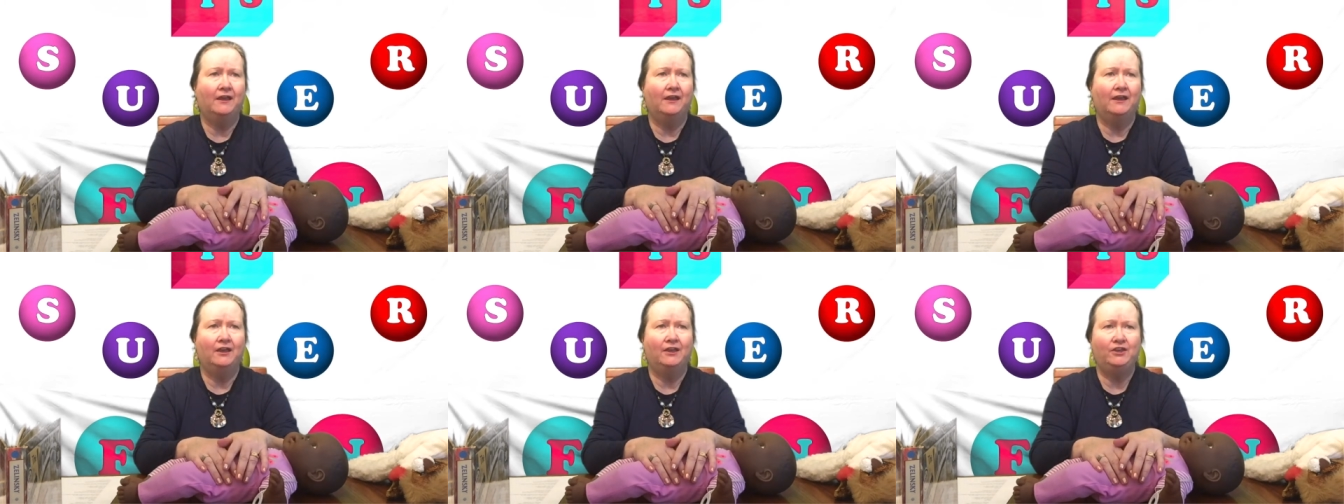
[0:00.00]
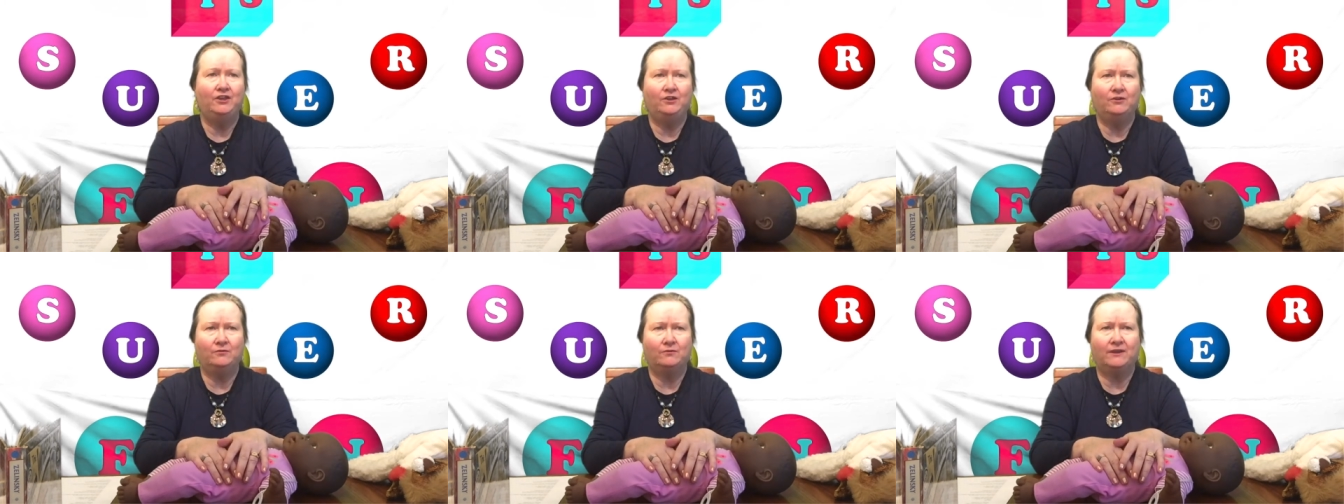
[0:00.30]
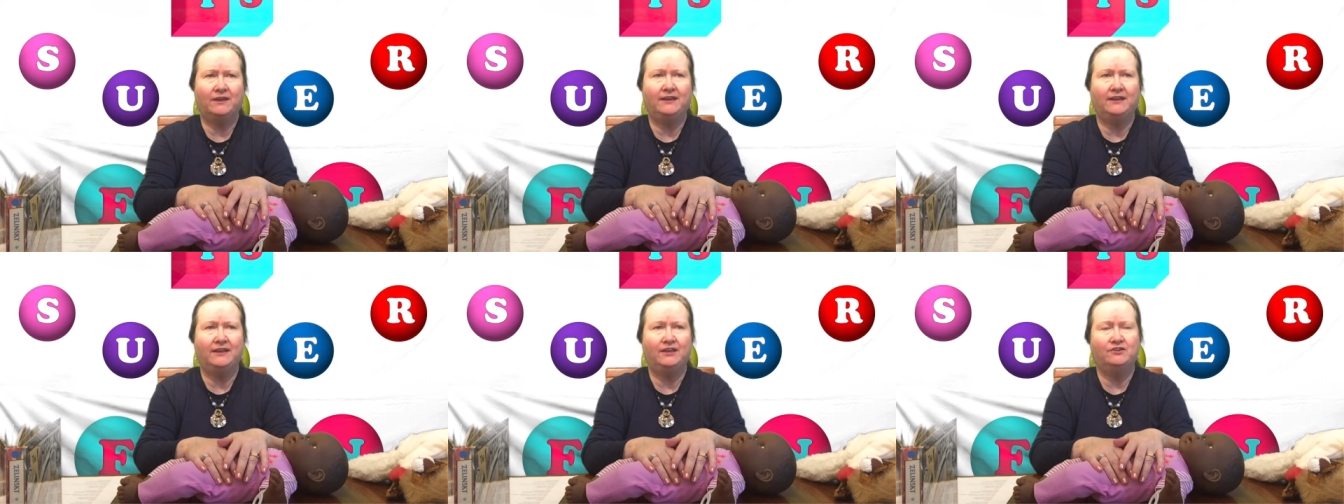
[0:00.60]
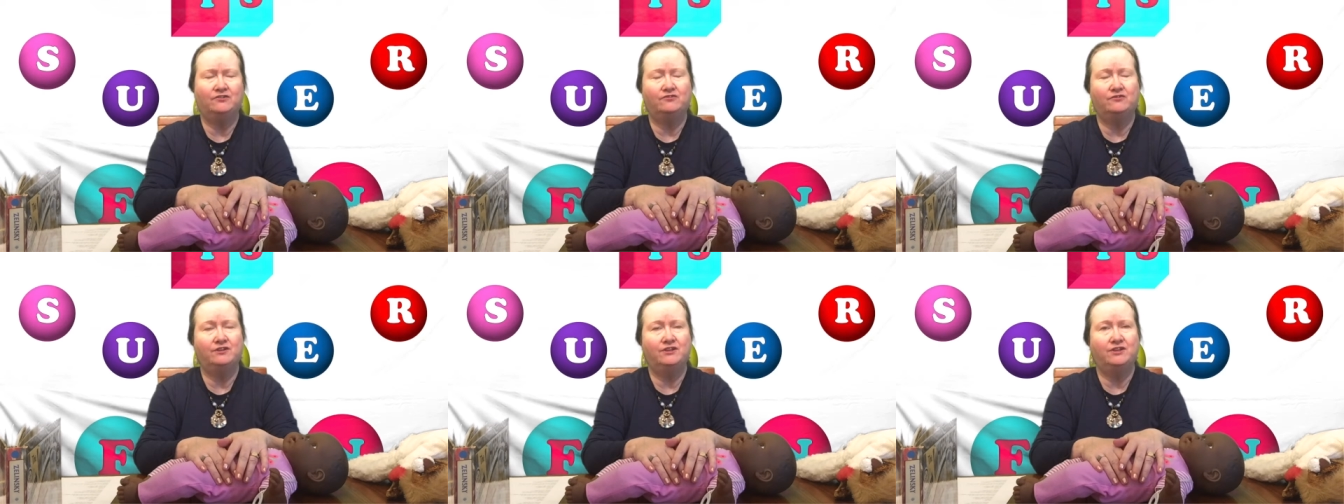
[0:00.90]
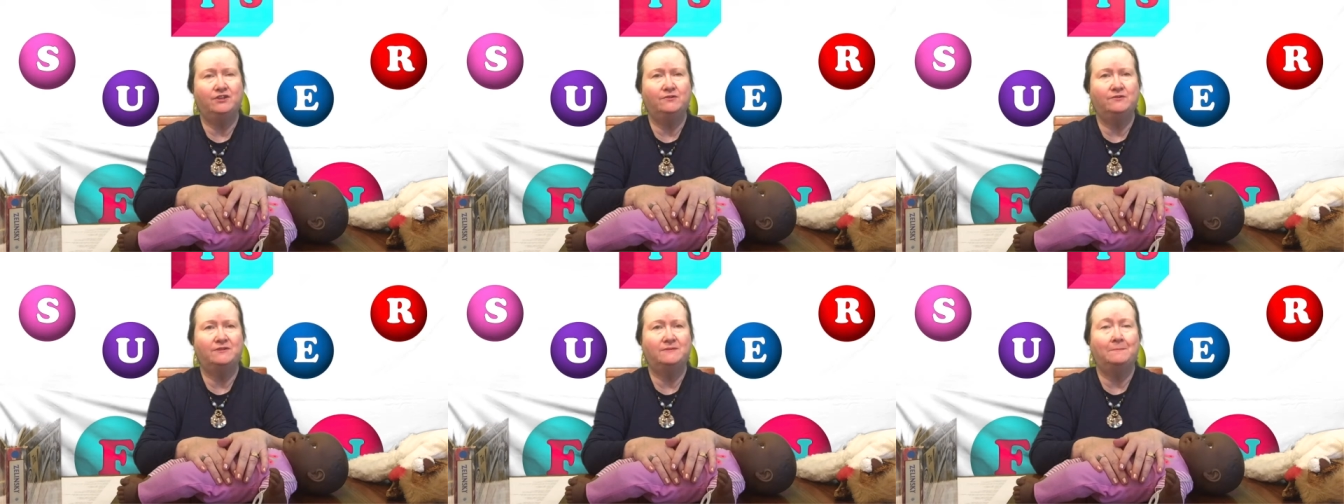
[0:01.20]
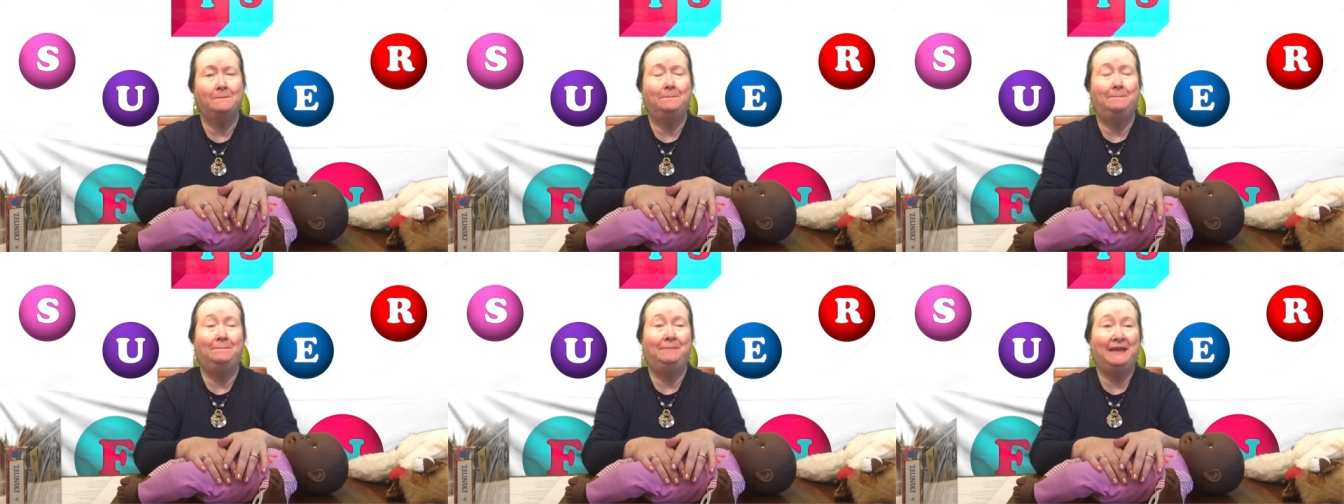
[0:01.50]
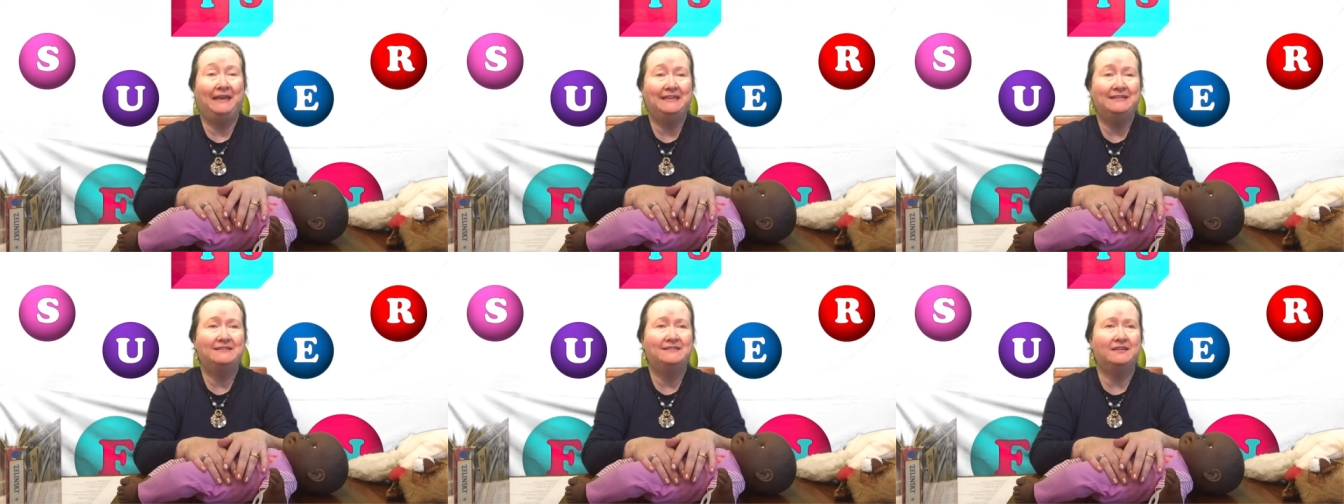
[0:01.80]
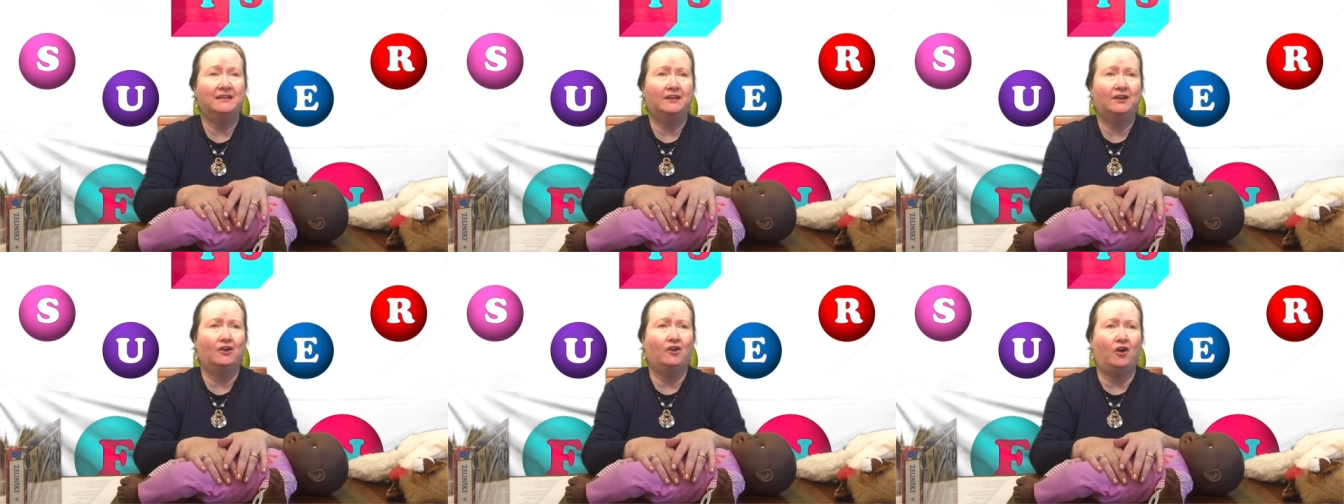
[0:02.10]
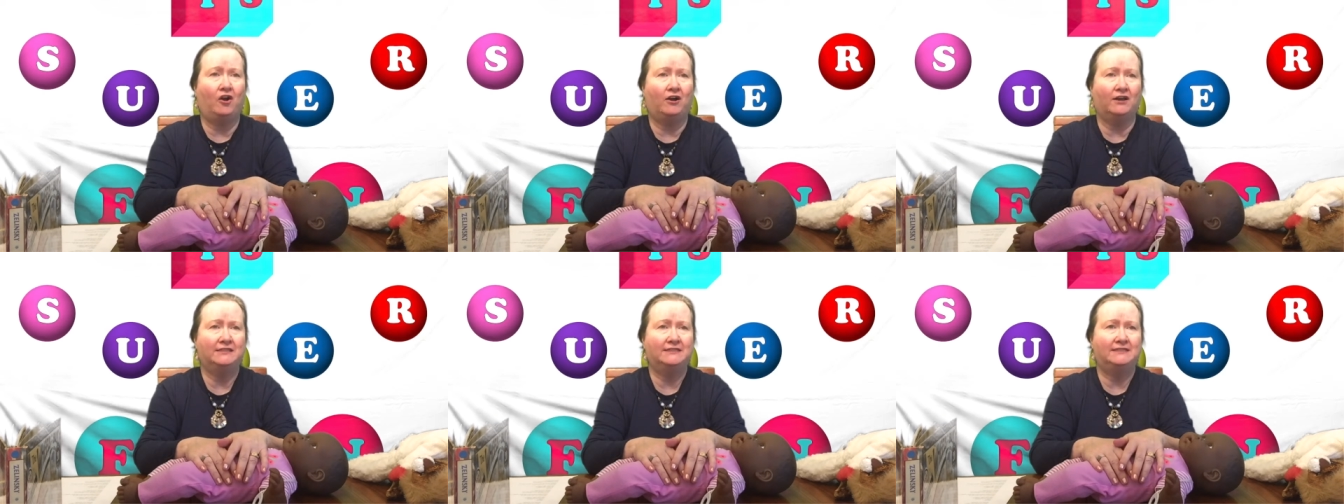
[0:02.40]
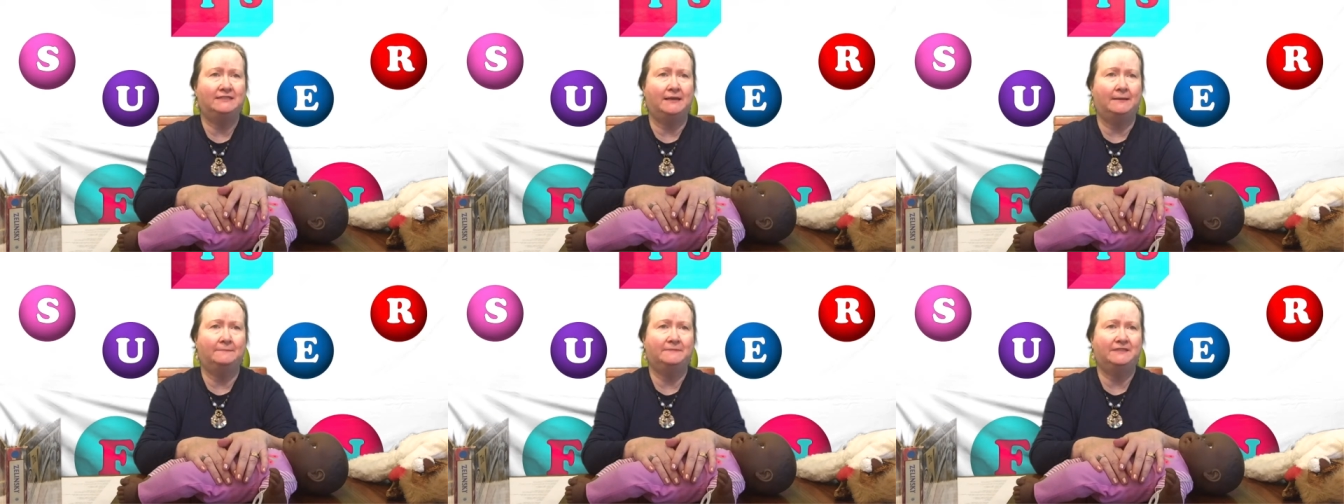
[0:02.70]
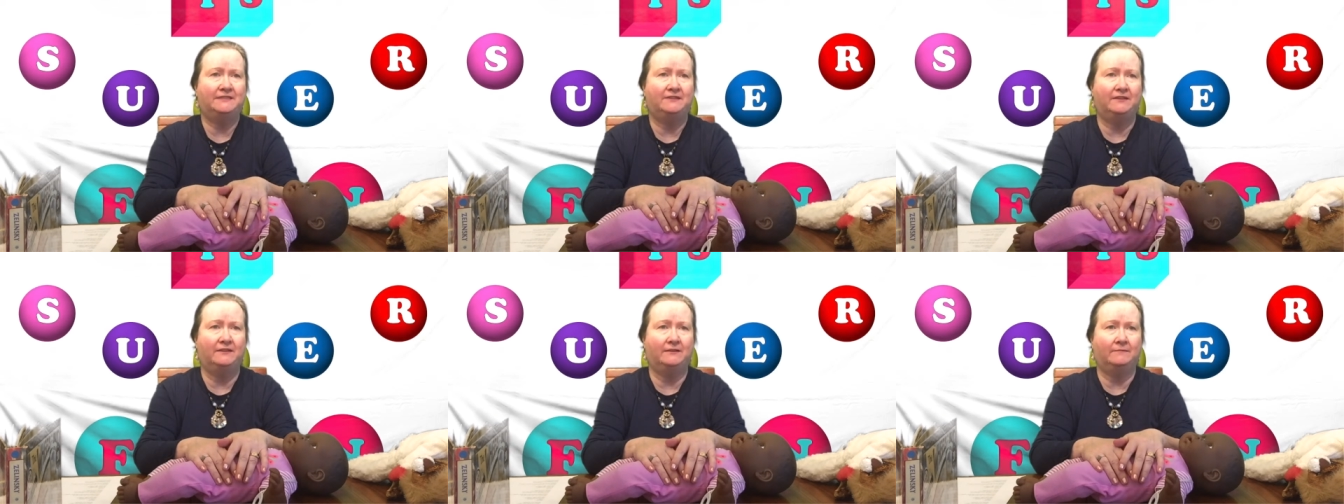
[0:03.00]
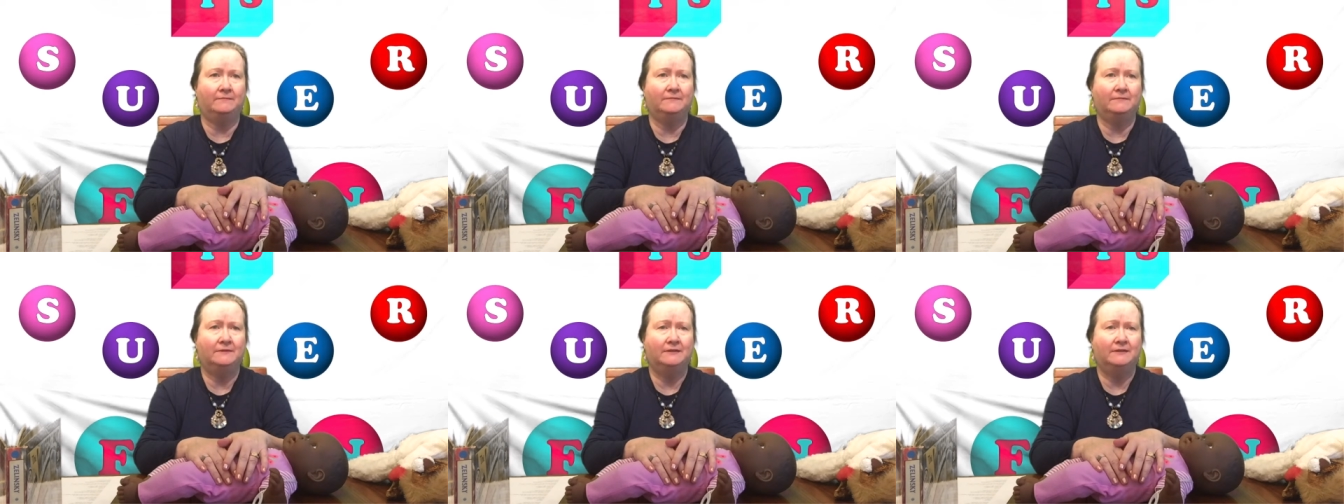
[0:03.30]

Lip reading: you can introduce basic concepts to them,